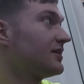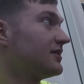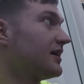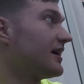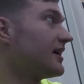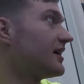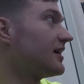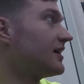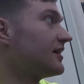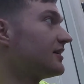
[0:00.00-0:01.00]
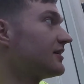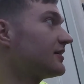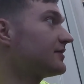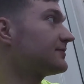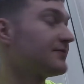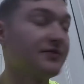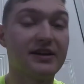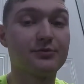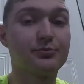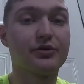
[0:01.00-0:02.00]
And
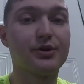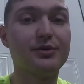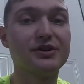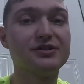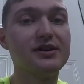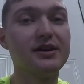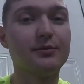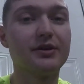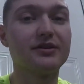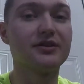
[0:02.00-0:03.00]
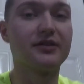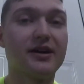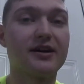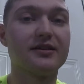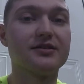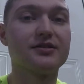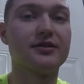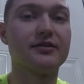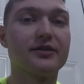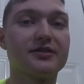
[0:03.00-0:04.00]
that's pretty much it. I'm going to start knocking this car
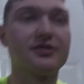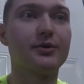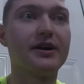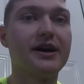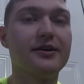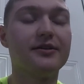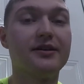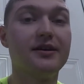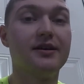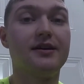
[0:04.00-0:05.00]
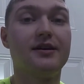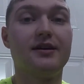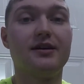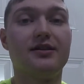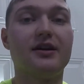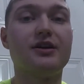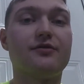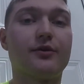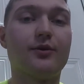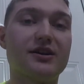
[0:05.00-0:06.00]
the rest of the way out. Thank you
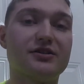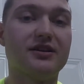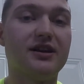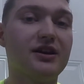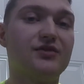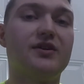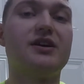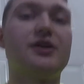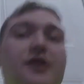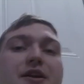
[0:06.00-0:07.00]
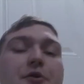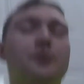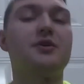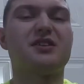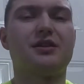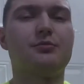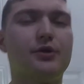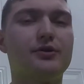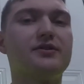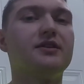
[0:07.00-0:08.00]
for watching today's video. I know it wasn't the
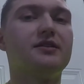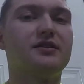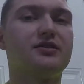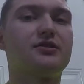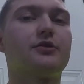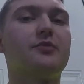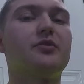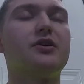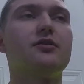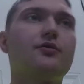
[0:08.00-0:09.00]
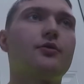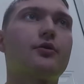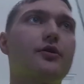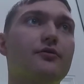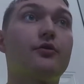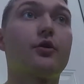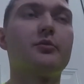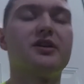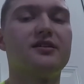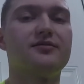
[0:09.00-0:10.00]
most descriptive or
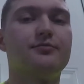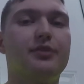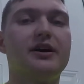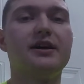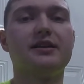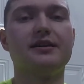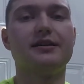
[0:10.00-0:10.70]
informative, but